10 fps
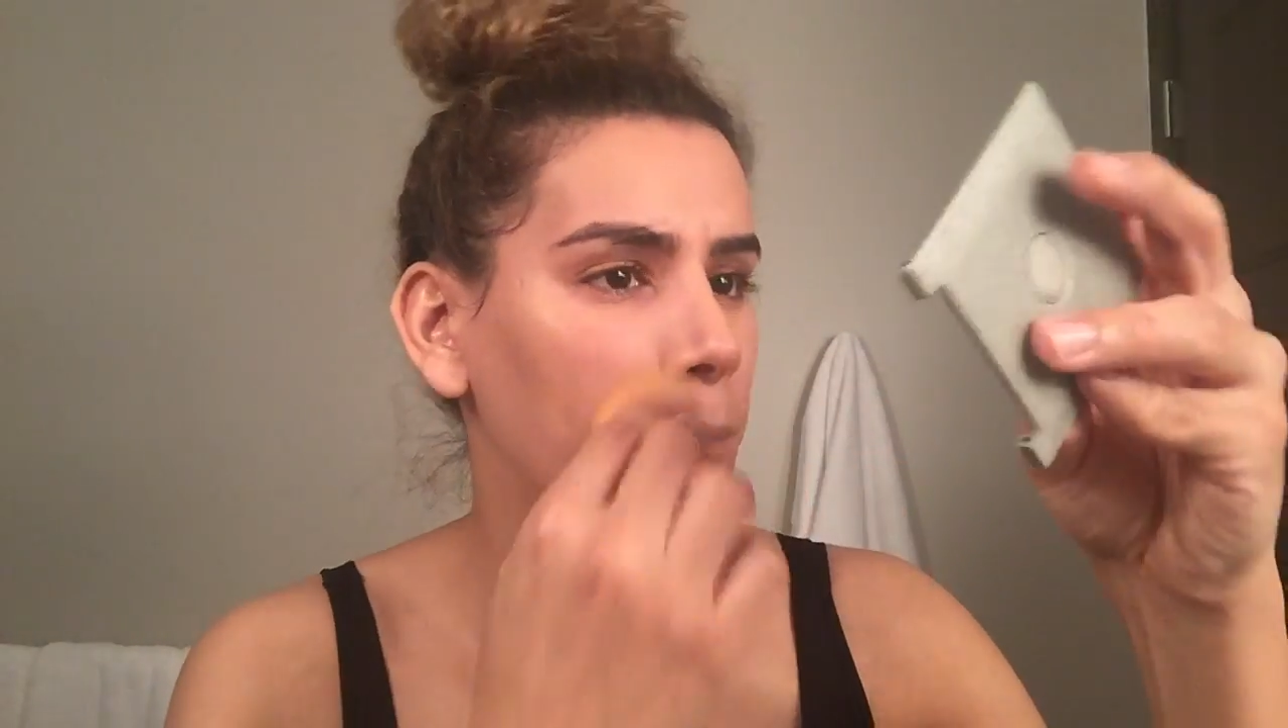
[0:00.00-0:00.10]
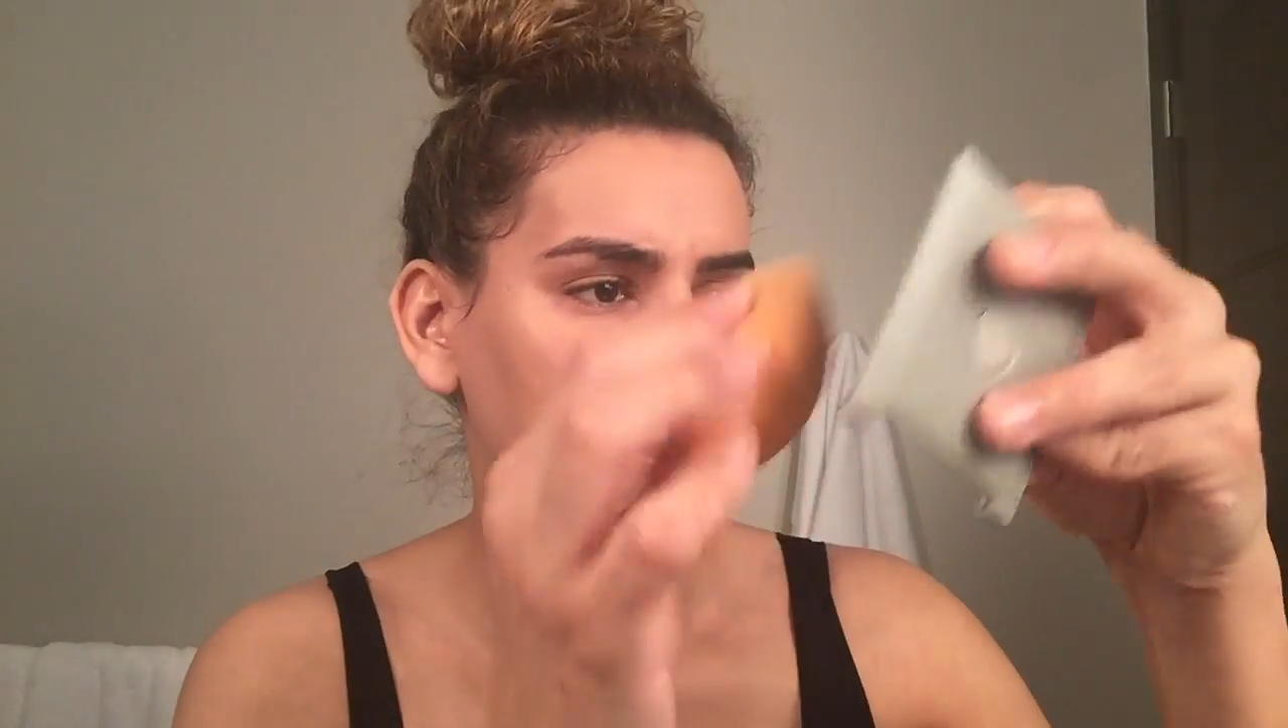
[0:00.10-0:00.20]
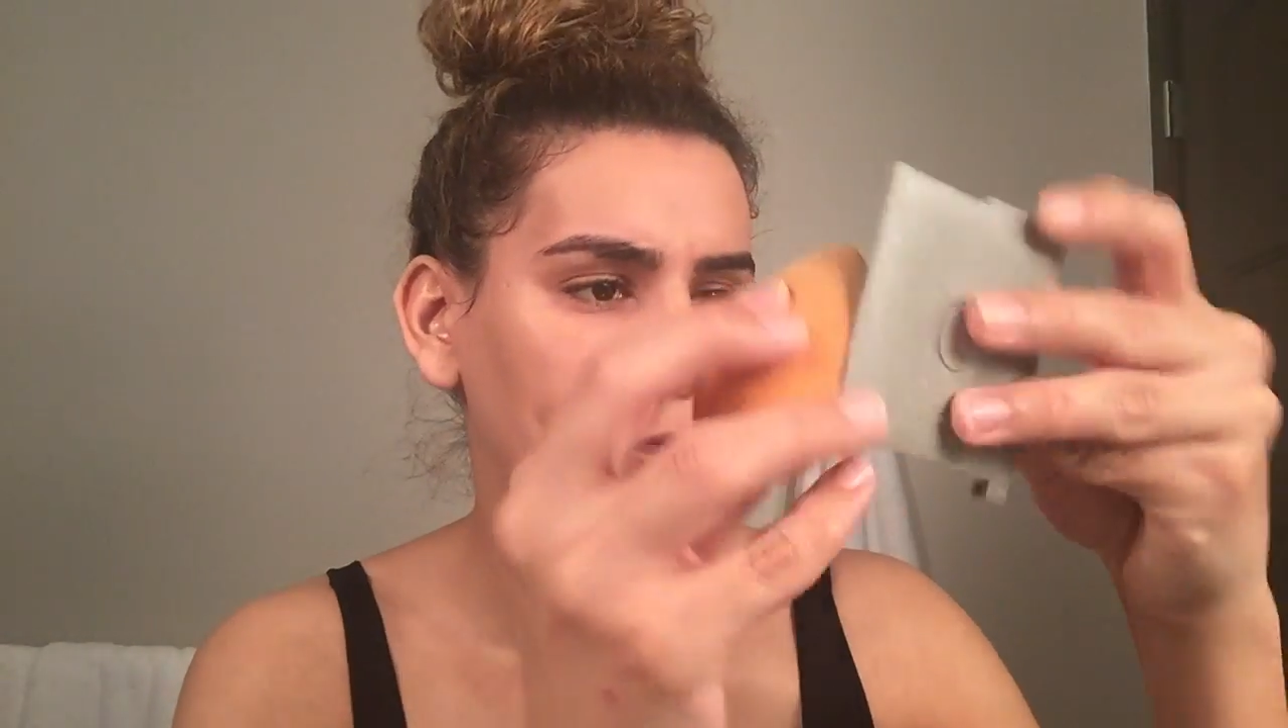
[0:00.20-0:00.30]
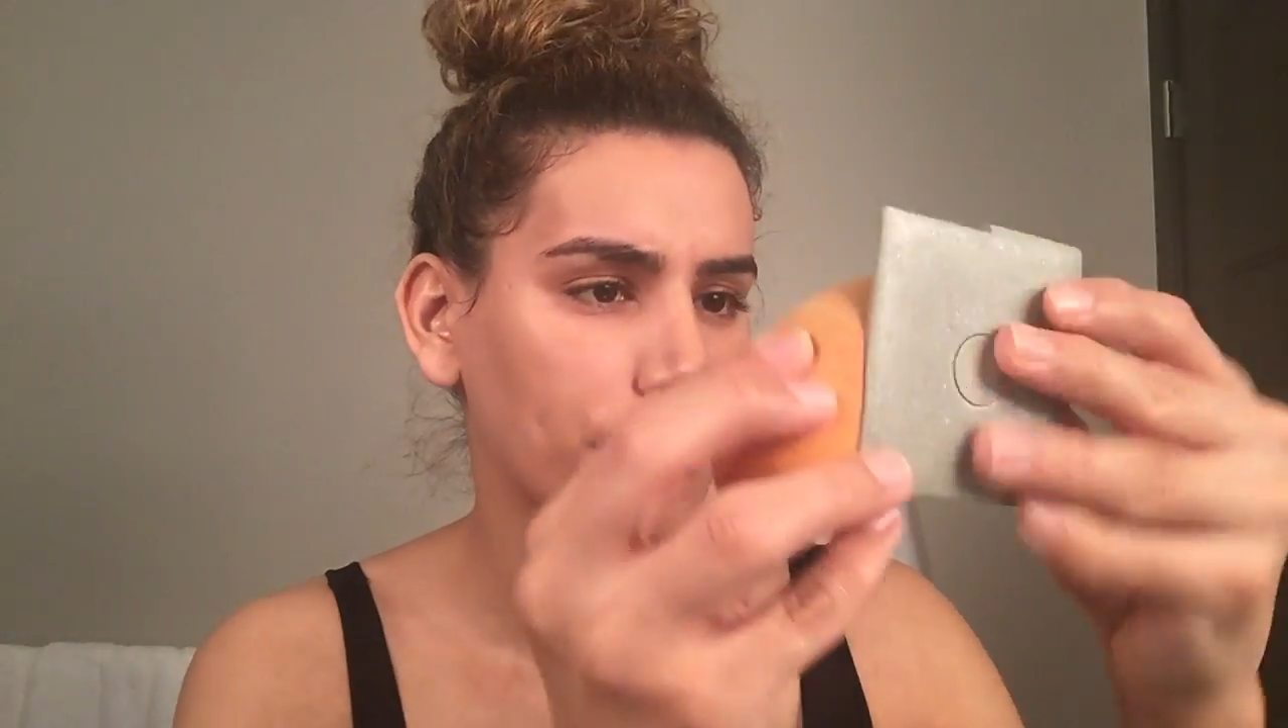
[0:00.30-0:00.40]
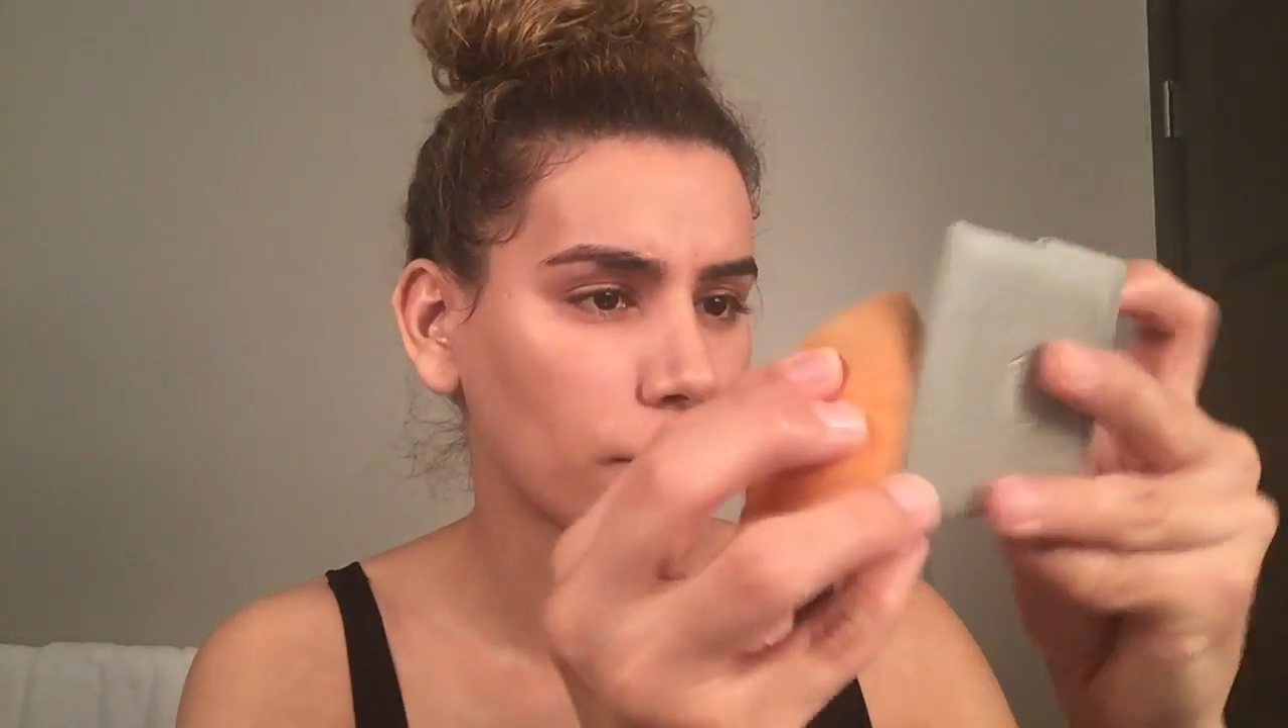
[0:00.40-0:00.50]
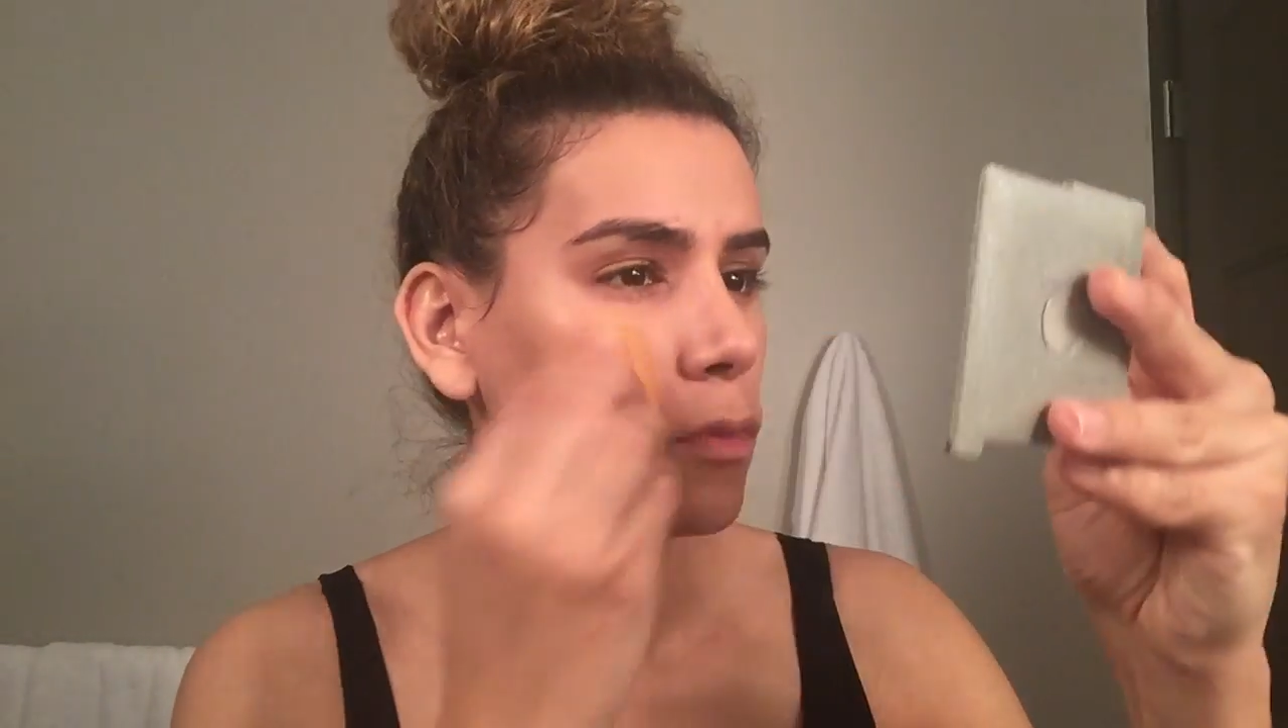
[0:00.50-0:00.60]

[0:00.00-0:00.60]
really